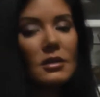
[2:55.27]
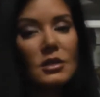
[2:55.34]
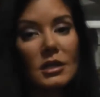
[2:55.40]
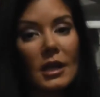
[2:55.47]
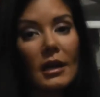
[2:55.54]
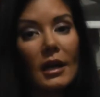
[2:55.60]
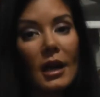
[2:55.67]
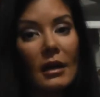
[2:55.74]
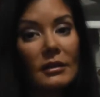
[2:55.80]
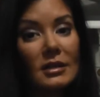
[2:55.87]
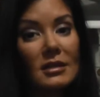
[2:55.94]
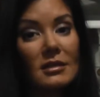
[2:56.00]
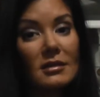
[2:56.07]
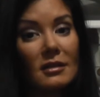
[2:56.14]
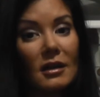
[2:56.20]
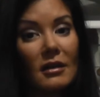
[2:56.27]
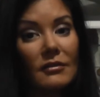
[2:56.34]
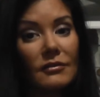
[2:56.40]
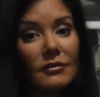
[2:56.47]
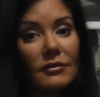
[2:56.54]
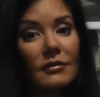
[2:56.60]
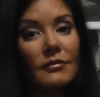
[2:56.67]
check out this stuff.
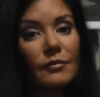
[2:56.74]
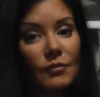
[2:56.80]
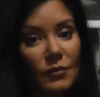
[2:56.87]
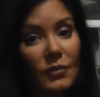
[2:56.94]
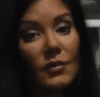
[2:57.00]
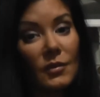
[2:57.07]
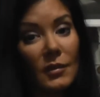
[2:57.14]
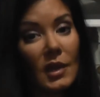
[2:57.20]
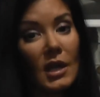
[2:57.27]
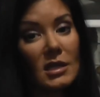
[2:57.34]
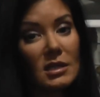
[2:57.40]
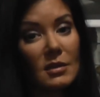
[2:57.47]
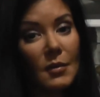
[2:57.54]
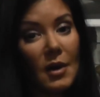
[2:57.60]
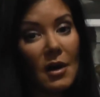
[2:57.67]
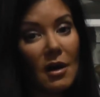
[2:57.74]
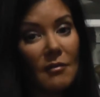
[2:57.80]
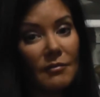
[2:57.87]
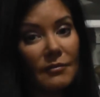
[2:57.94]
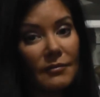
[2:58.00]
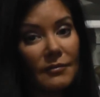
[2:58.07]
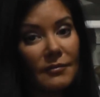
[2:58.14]
It's the
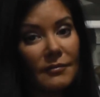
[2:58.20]
bomb.